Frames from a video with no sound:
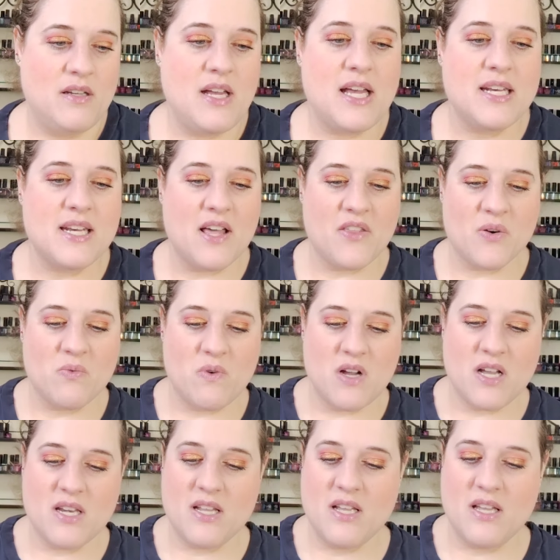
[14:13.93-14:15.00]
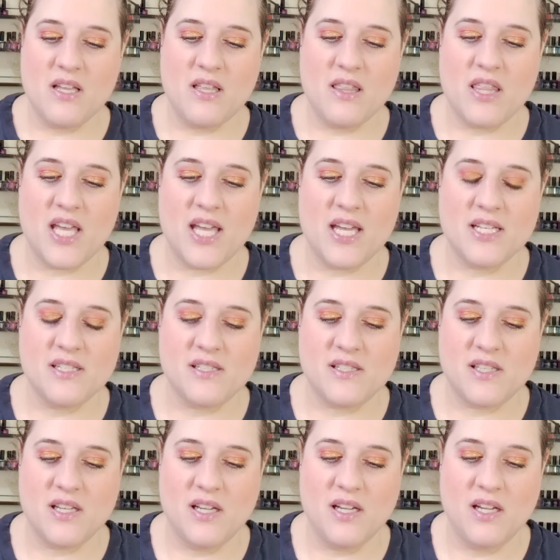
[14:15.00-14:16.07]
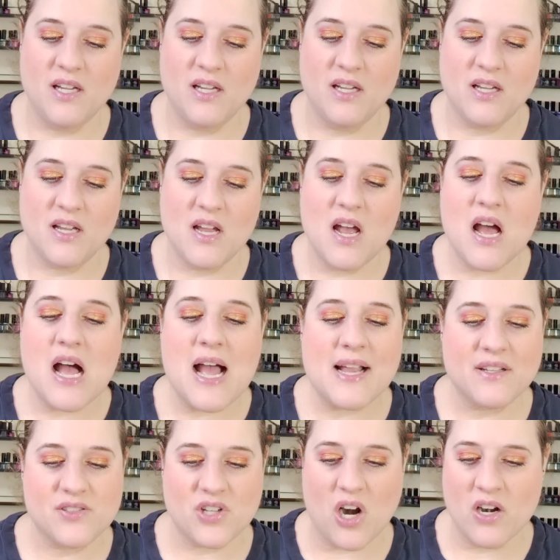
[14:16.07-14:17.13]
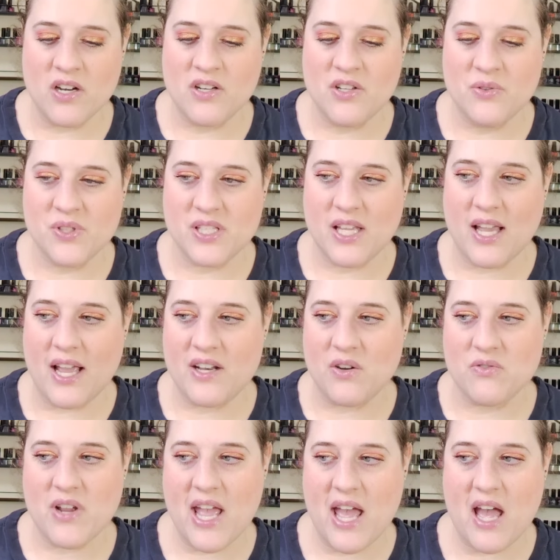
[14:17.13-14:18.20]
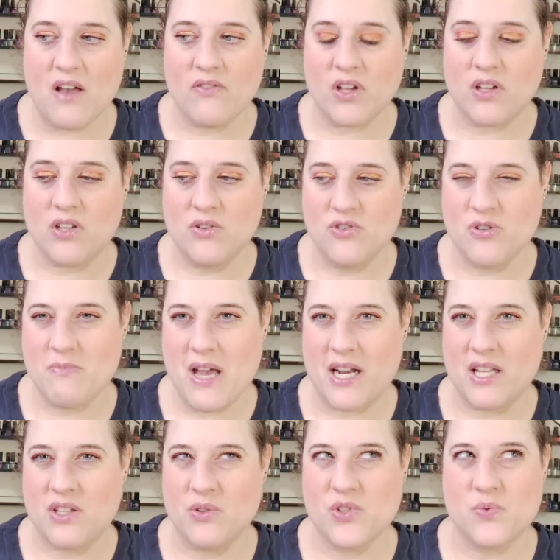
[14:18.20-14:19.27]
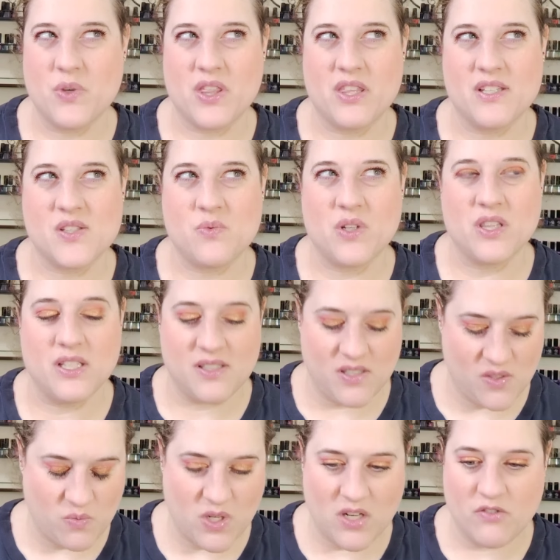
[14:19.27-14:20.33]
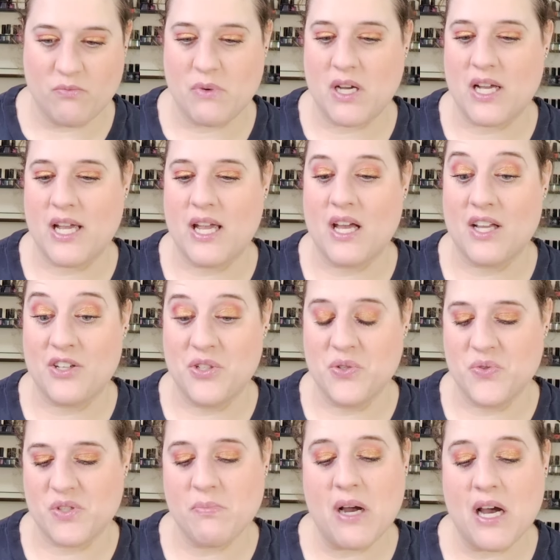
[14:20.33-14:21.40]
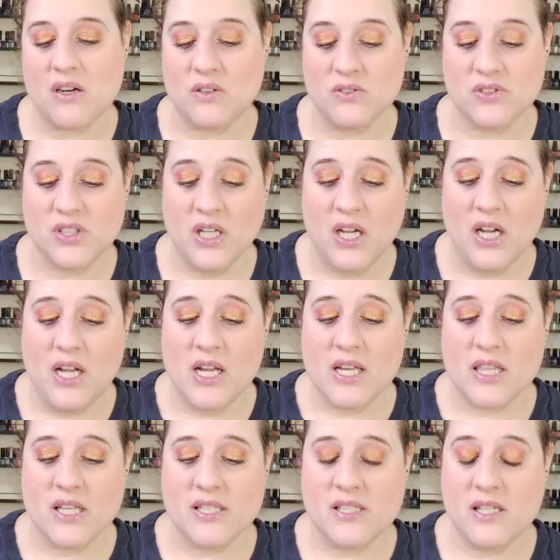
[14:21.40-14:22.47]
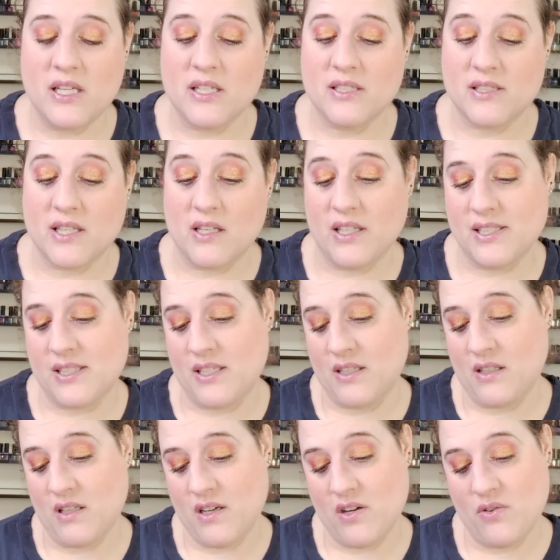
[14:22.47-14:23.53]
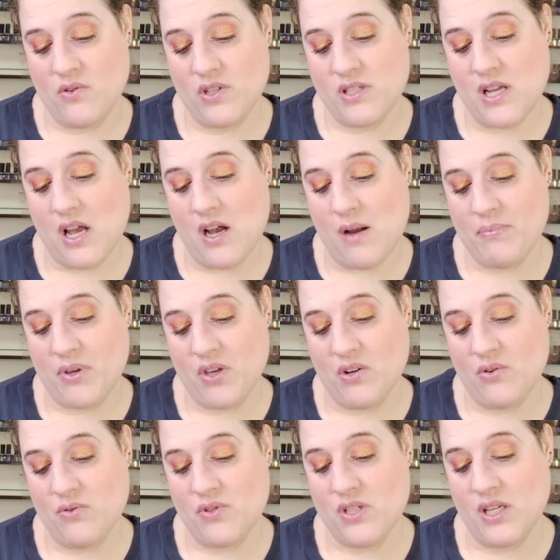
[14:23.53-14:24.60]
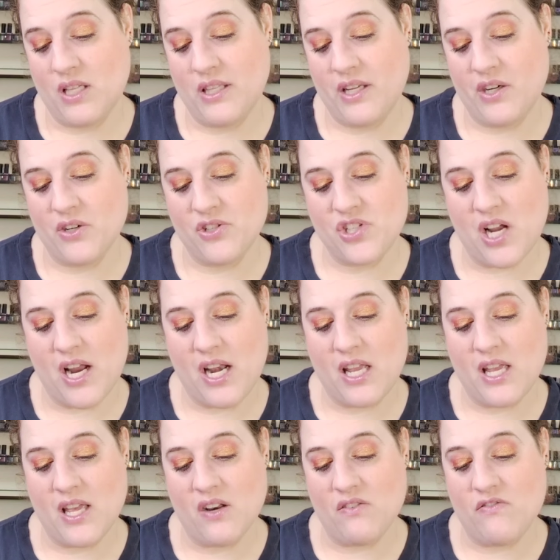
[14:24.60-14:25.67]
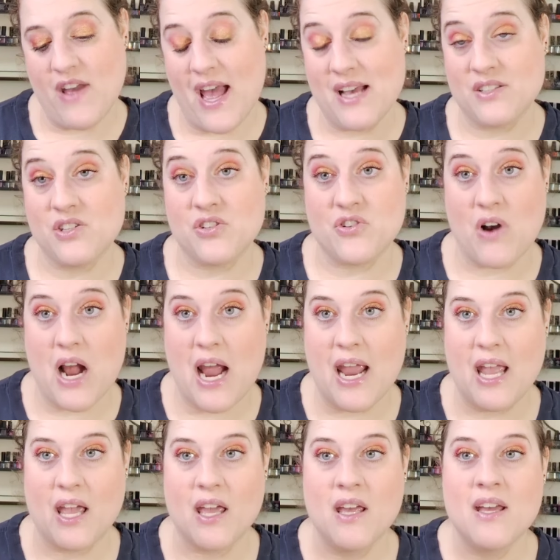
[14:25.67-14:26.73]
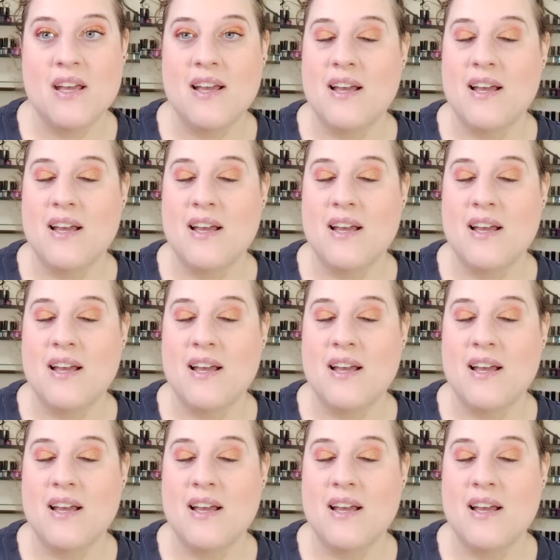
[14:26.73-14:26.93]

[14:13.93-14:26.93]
Another one that I started using, I don't have a huge amount of use with this one. This is one of my unused bottles. This is the Glisten and Glow Top Coat Clear, Shiny, and Fast Drying.